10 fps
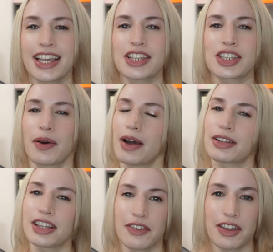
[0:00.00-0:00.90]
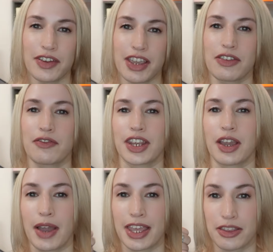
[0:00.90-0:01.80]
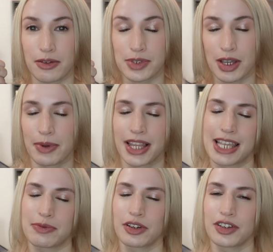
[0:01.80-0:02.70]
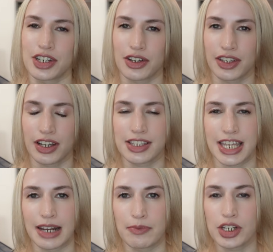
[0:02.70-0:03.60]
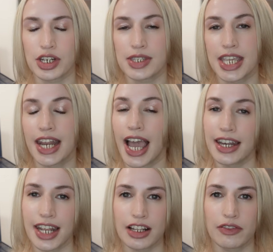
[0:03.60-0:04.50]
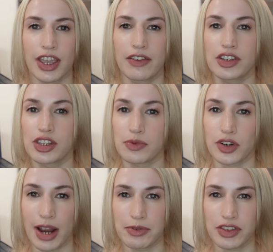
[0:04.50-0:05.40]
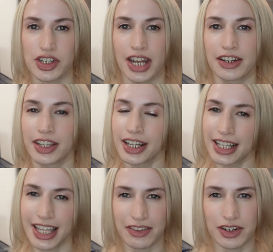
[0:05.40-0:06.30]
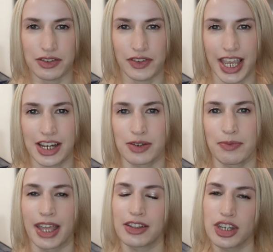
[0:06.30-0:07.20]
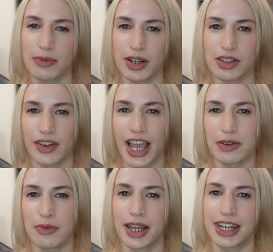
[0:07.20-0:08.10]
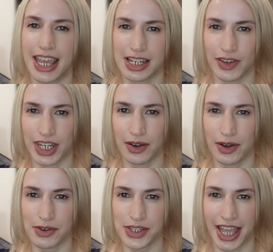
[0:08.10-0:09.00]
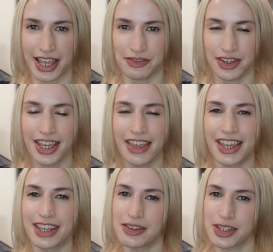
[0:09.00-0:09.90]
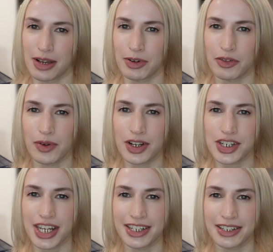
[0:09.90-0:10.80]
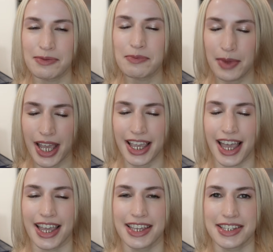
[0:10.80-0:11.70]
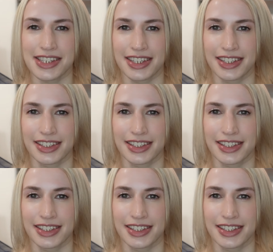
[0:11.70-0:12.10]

So I would love it if you give the video a thumbs up. It lets me know you're enjoying the content I'm producing. And I'd love it if you subscribe to the channel and click the notification bell to be notified when my next video goes live. Thank you so much for watching. Bye, guys.